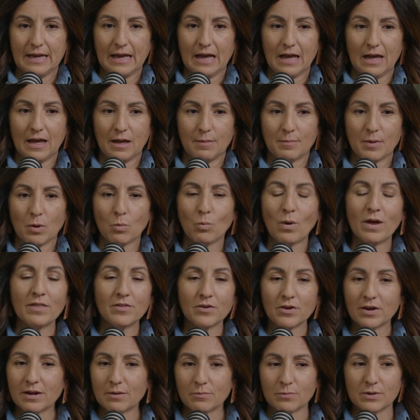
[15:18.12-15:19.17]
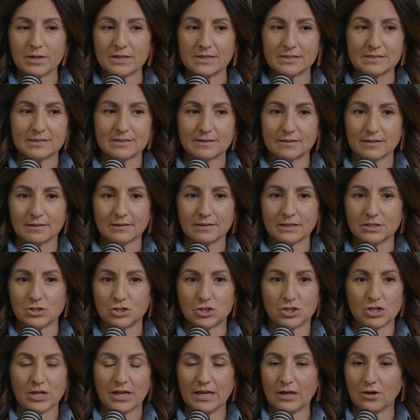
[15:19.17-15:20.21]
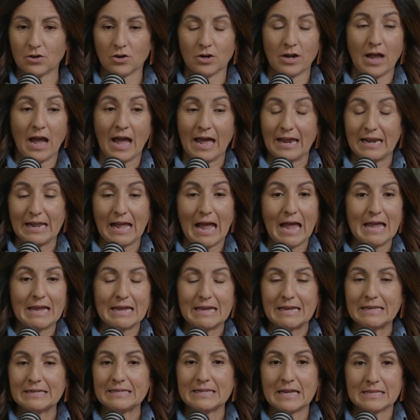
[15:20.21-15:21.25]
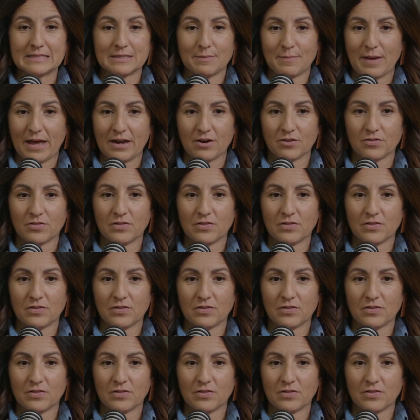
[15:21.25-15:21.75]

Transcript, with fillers: Um, whether it was legit or not, it doesn't matter.